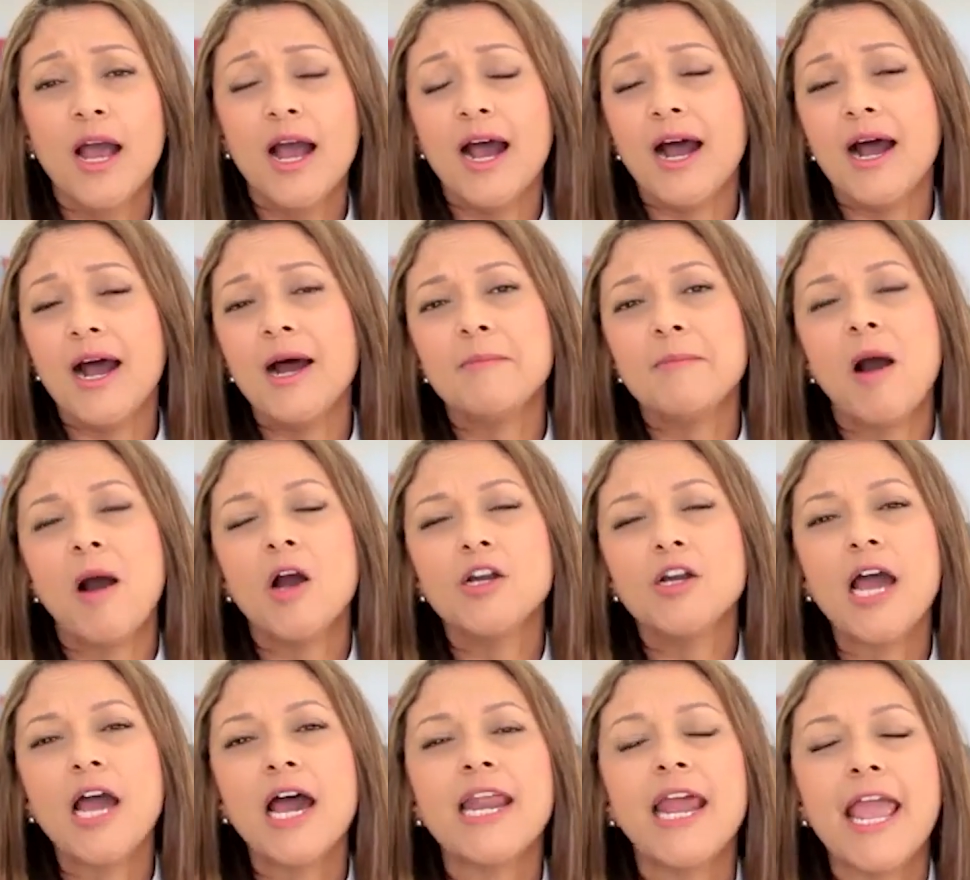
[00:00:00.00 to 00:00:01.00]
are
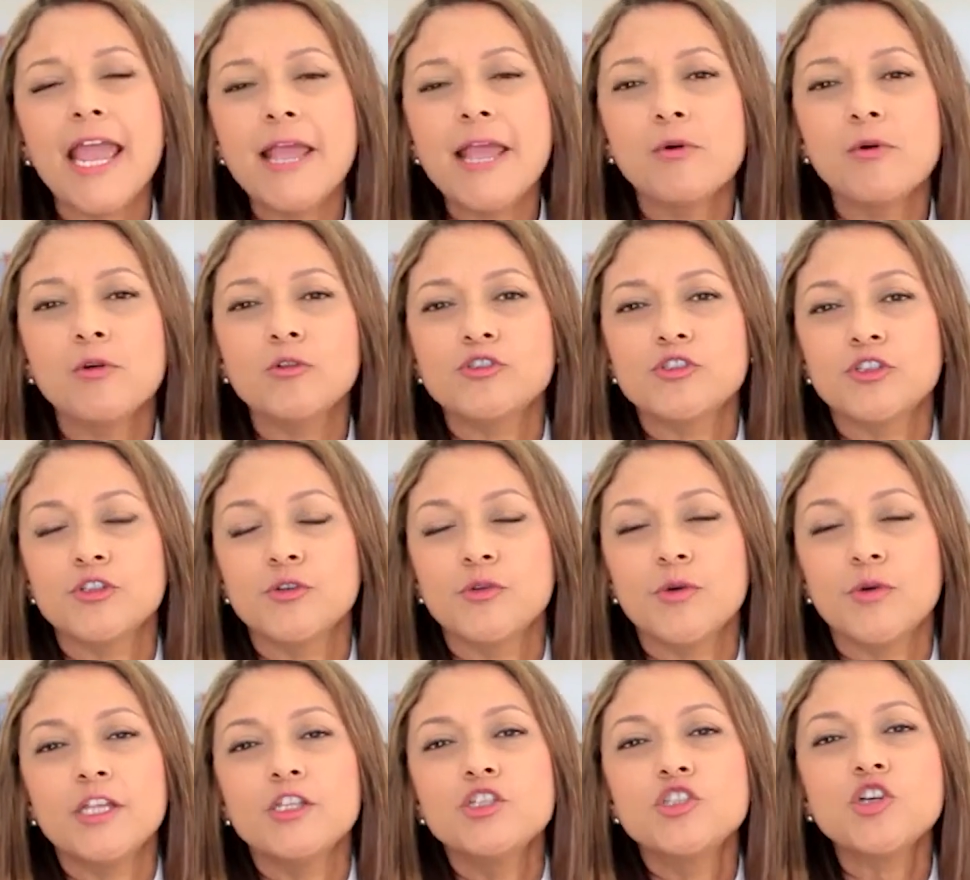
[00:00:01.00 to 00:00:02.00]
not able
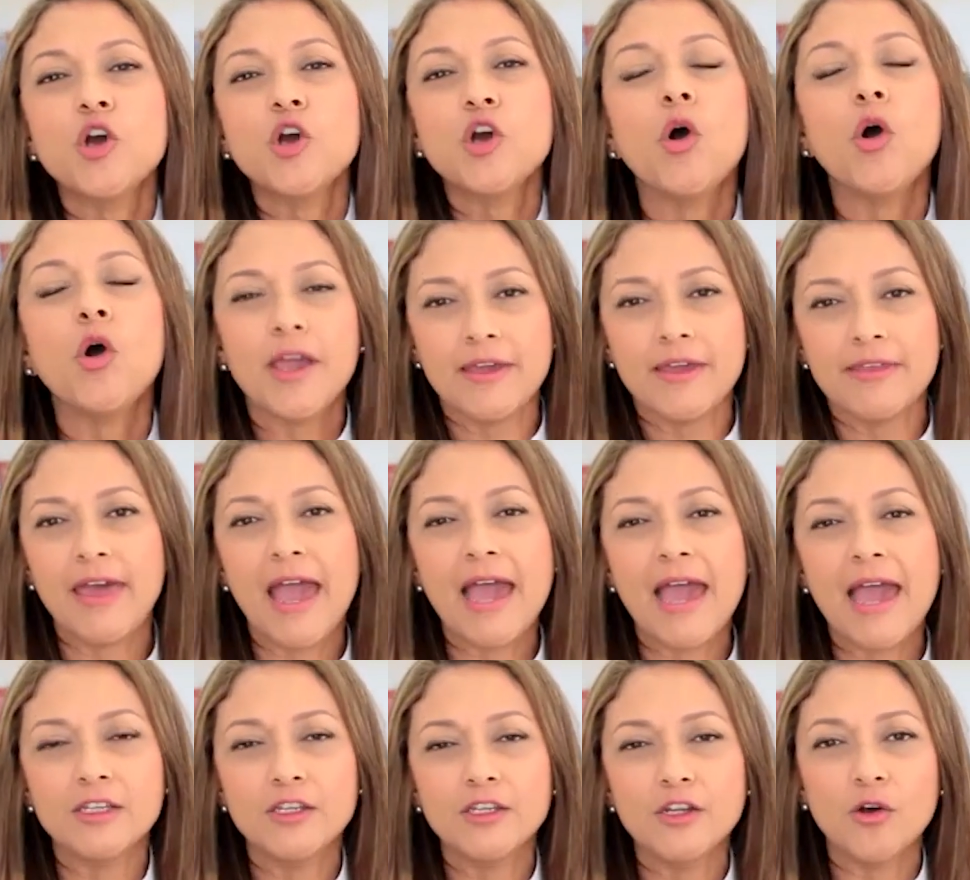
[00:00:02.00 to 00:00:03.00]
to enjoy
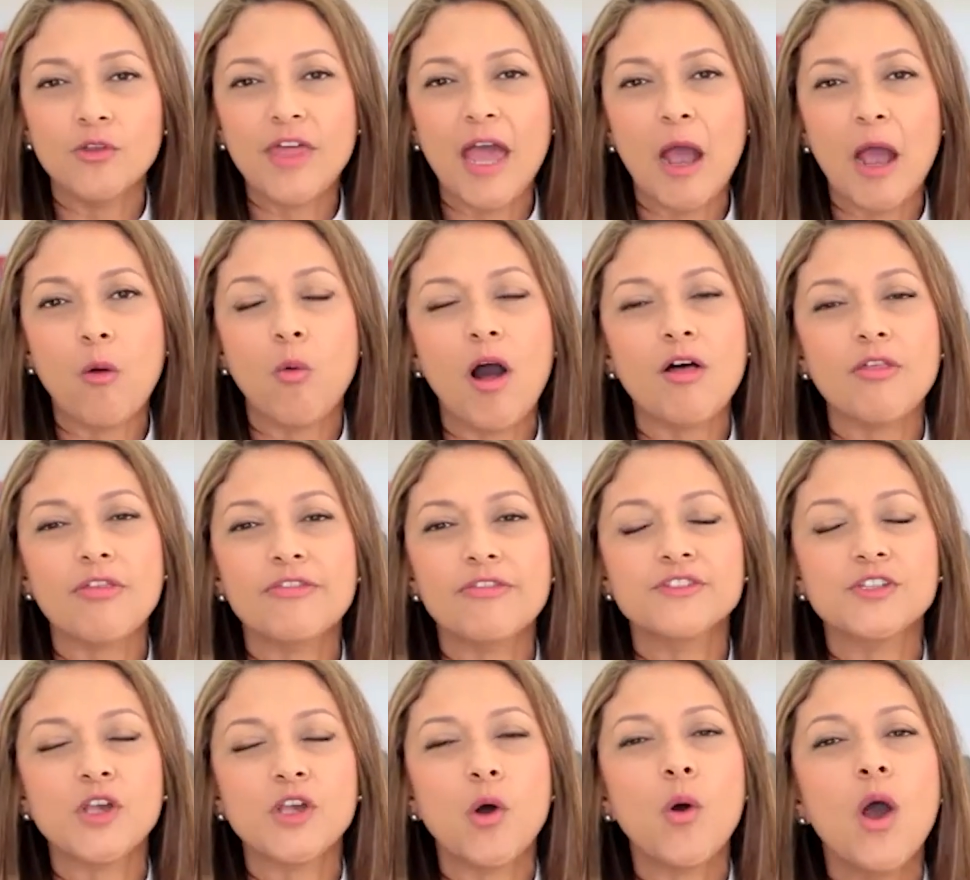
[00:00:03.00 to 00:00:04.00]
that, that wealth.
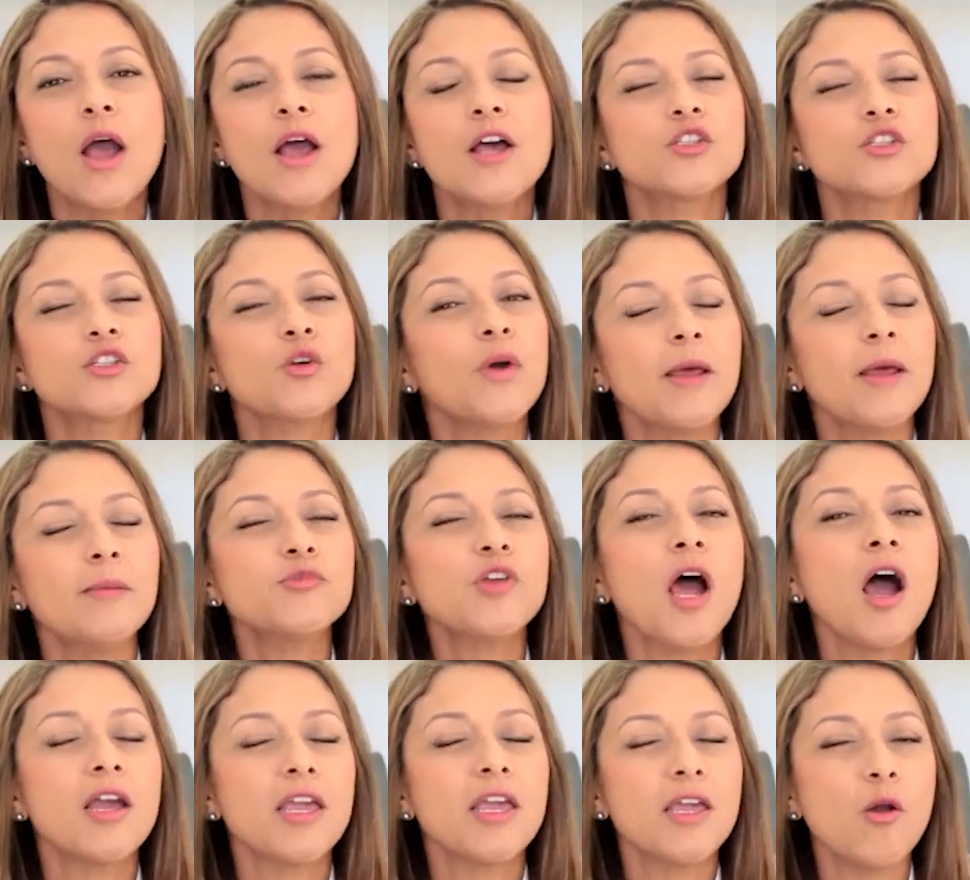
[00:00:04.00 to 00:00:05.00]
So when I'm
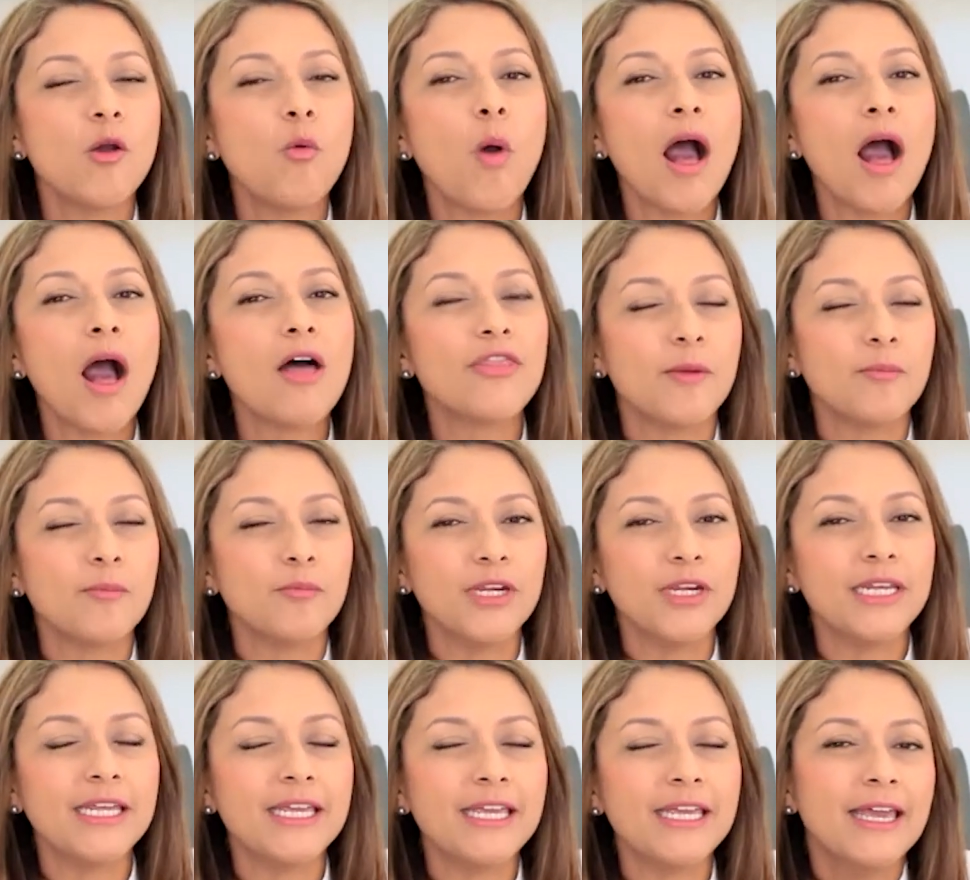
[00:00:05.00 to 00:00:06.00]
talking wealth, I'm
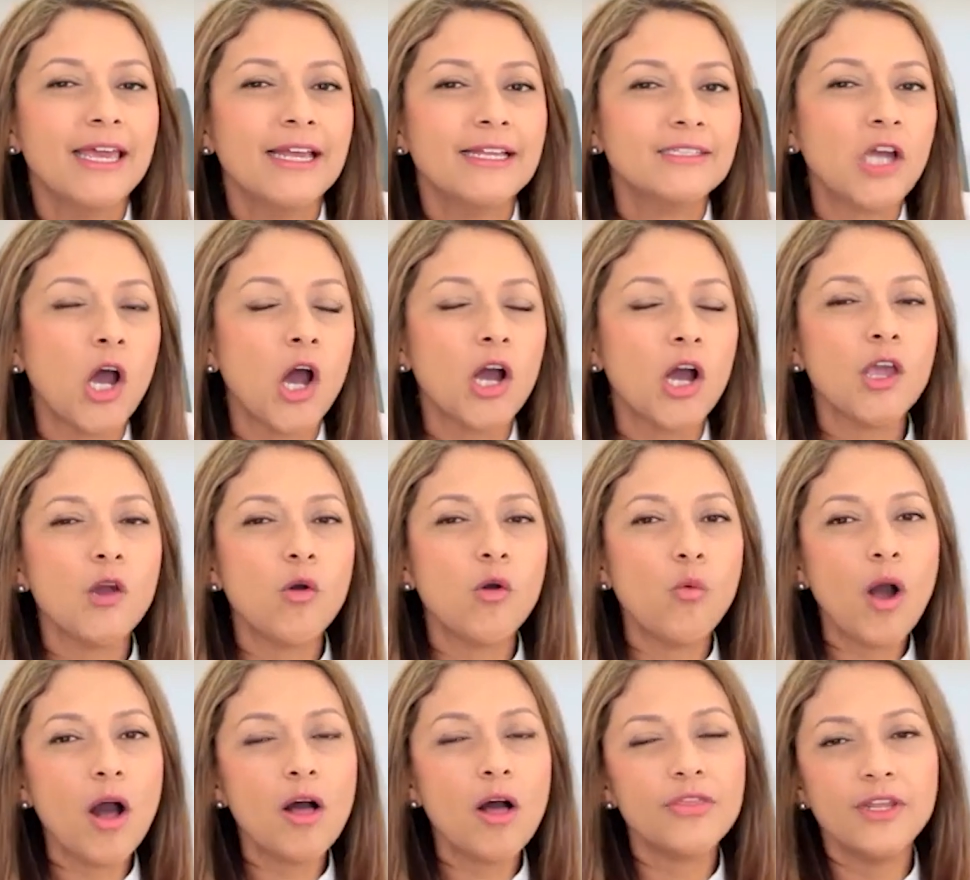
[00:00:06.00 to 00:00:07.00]
really talking
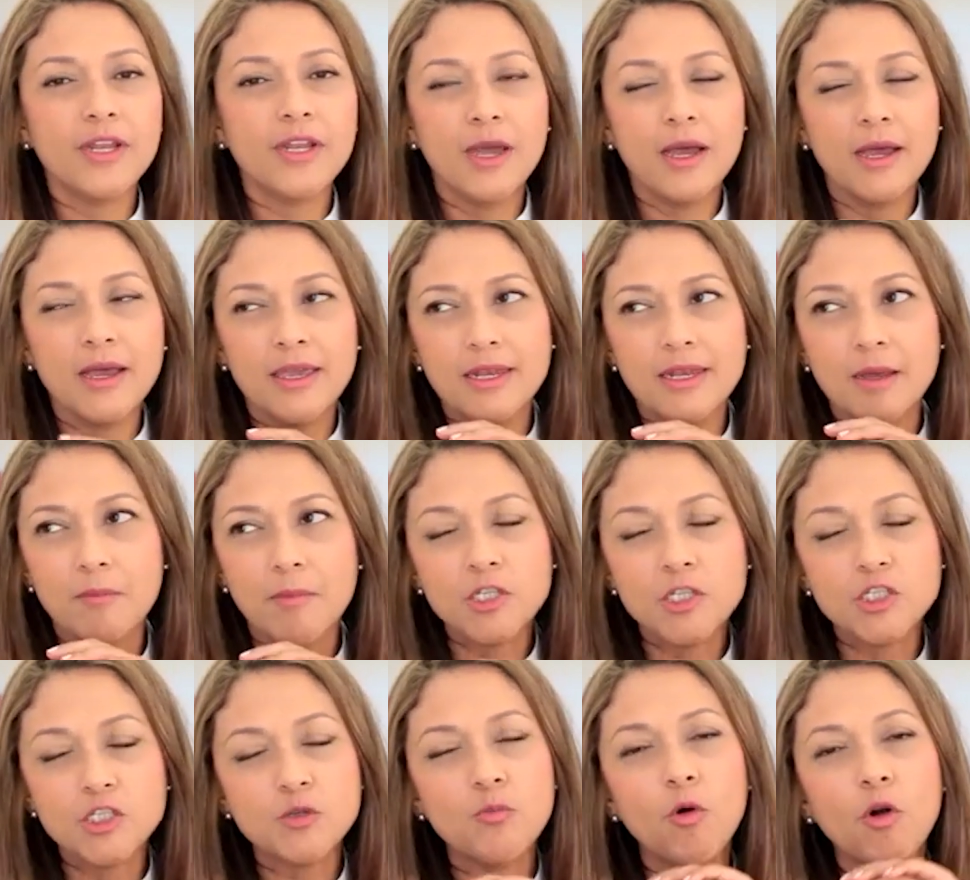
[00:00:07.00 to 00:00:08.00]
wealth in a
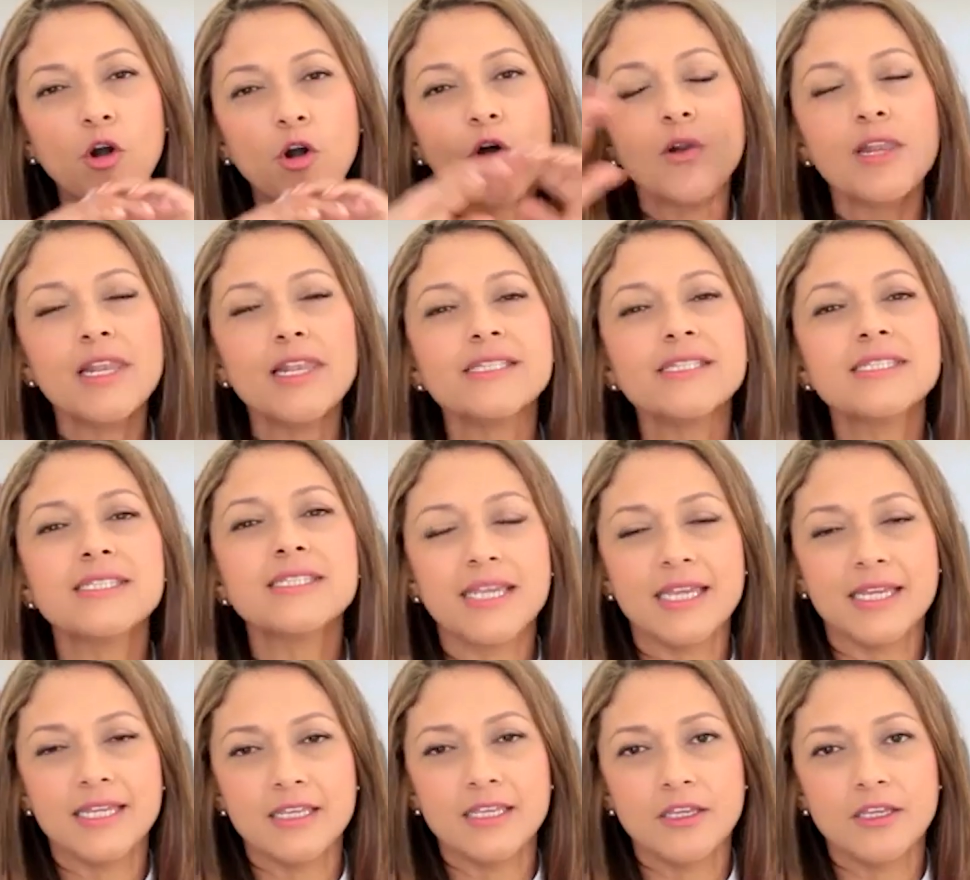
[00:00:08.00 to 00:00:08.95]
much more holistic,